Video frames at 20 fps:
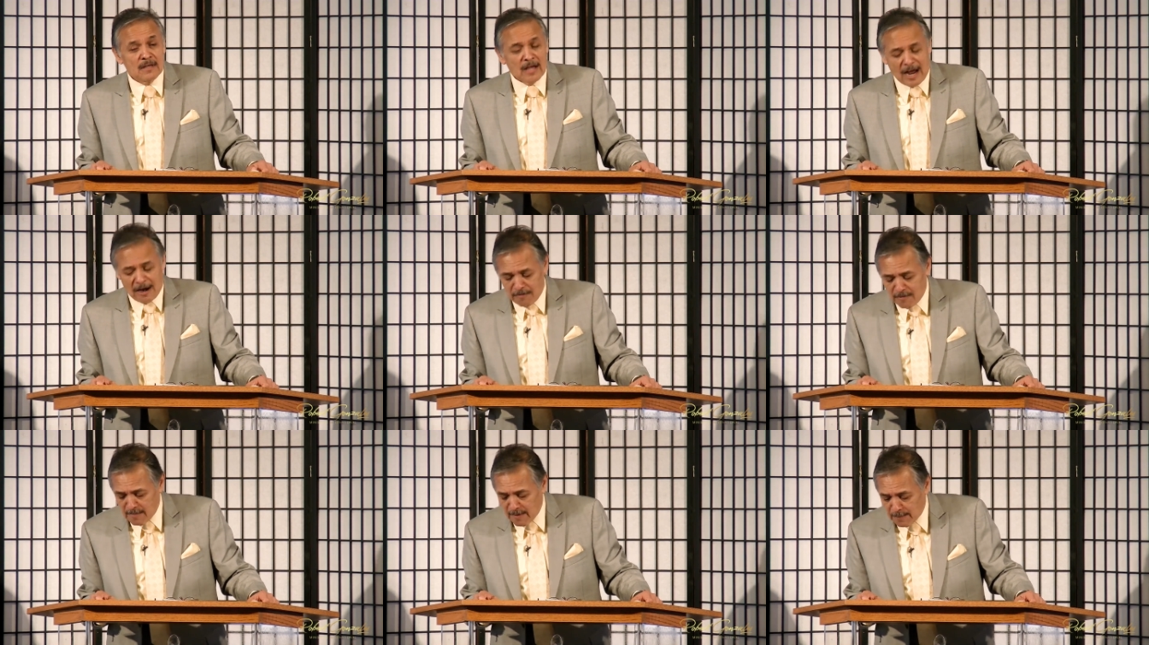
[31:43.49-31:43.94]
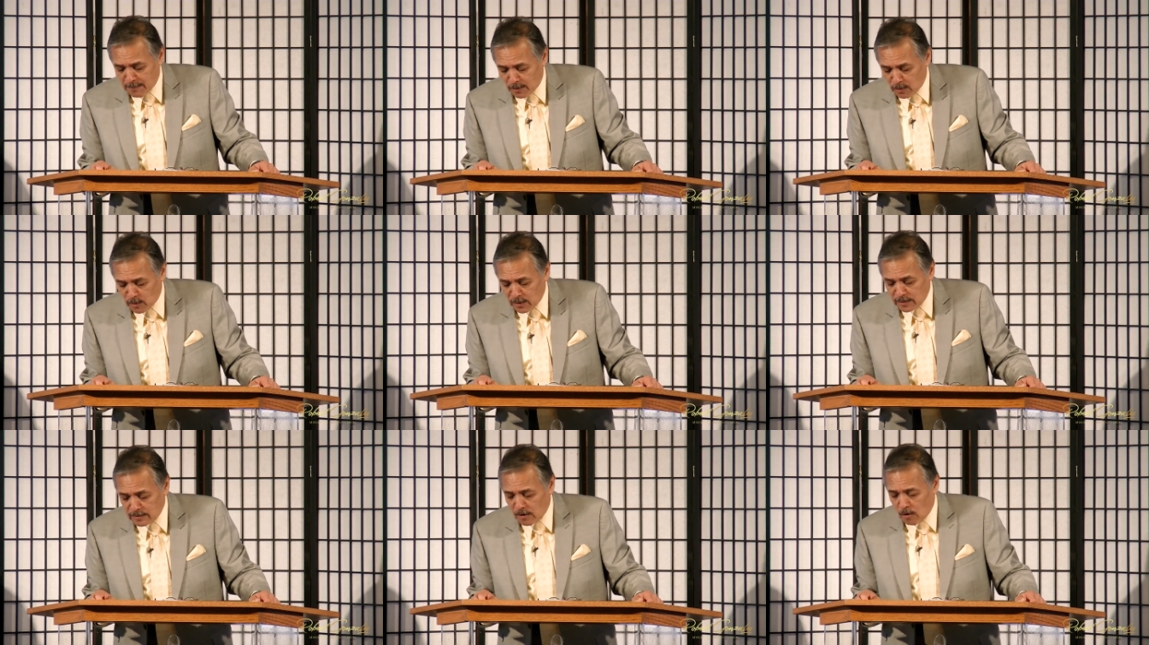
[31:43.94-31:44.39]
I remember
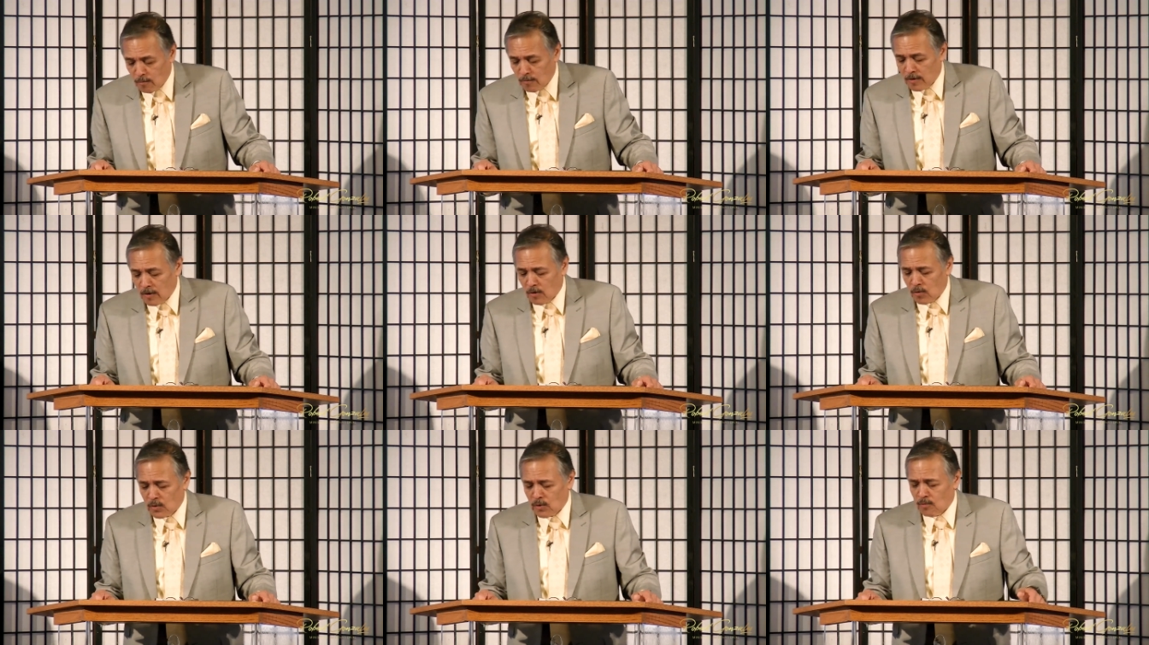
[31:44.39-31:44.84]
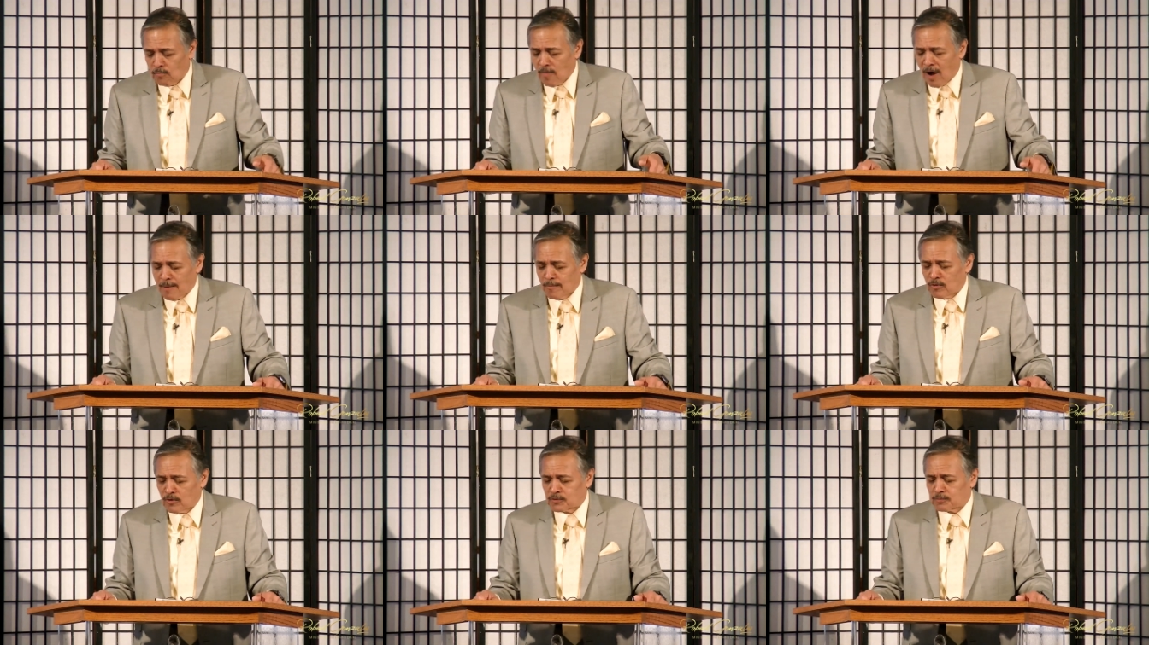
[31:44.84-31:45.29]
when
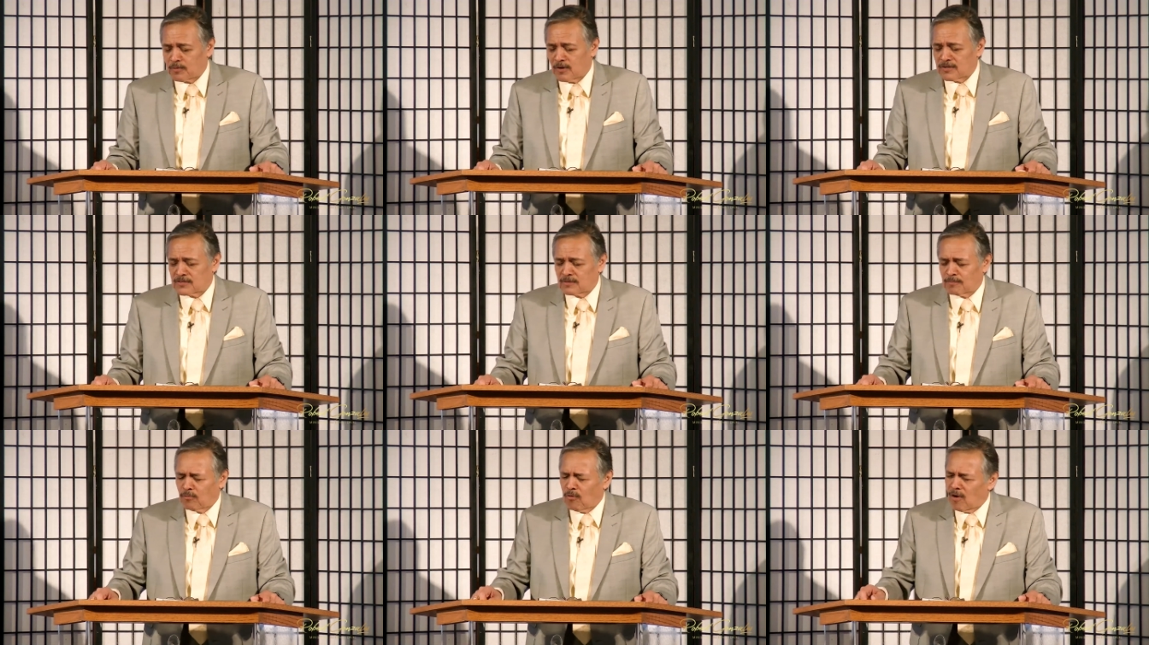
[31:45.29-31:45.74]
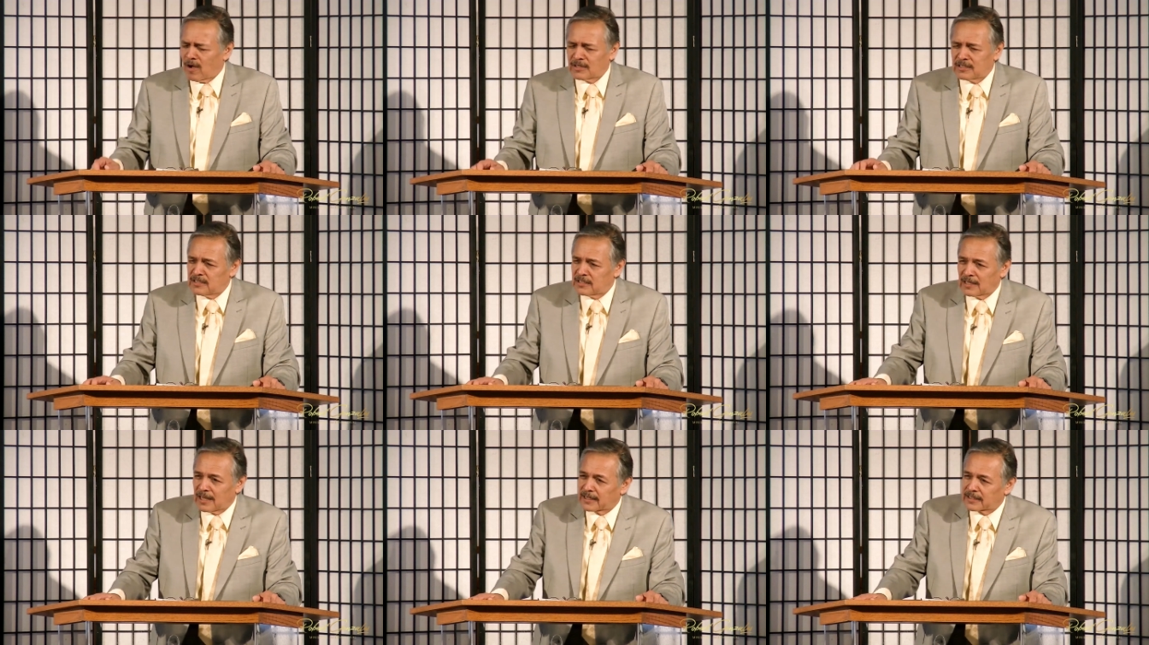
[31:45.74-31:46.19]
Obama was president, boy, I
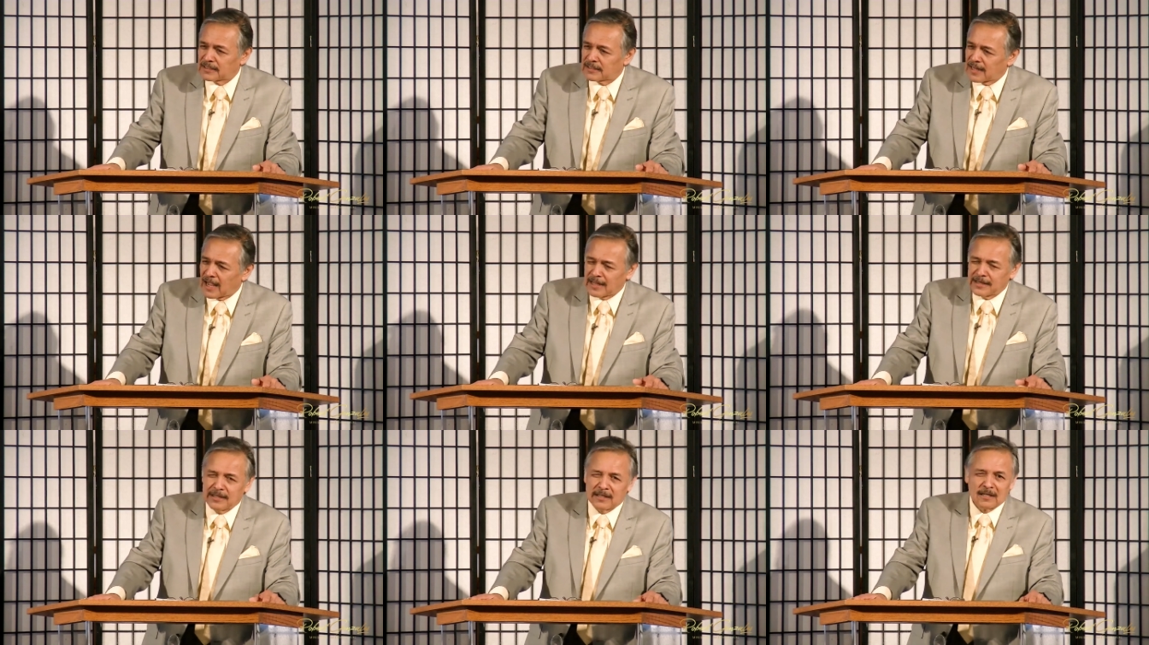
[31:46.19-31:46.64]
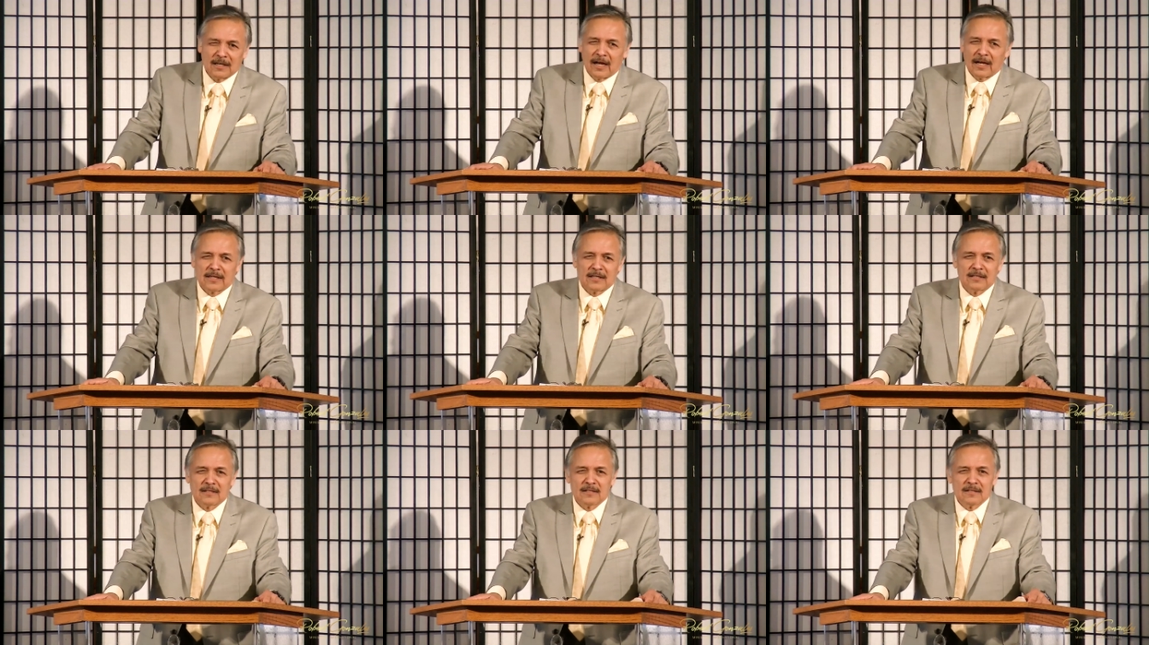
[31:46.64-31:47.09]
didn't like it. I didn't
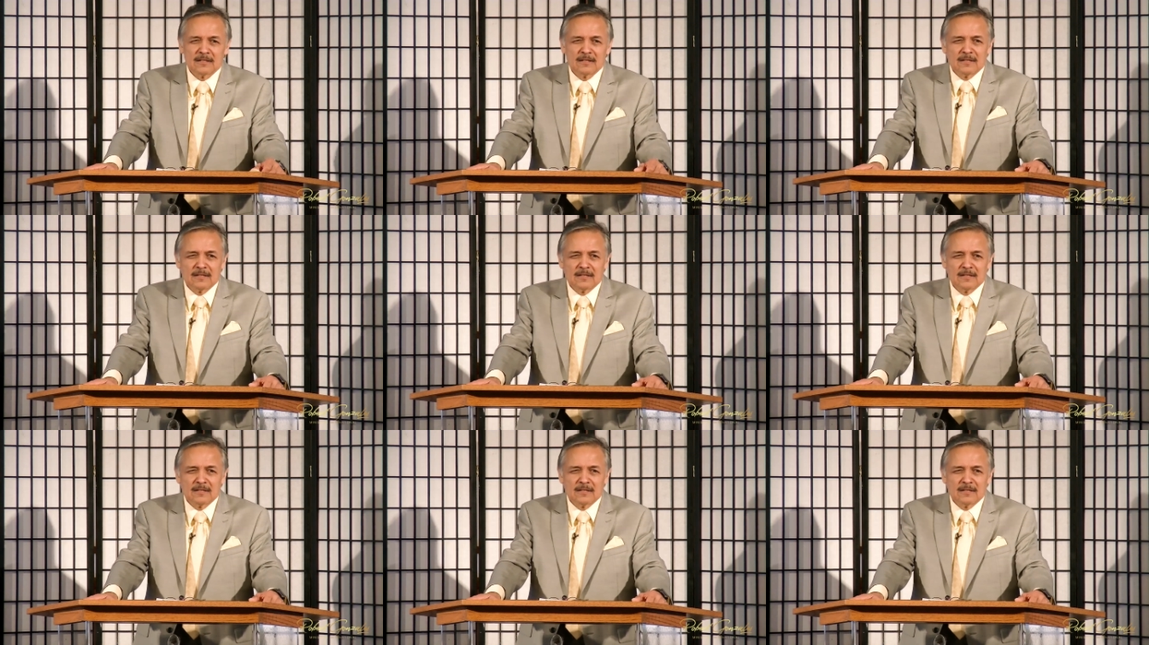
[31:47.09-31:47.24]
like it.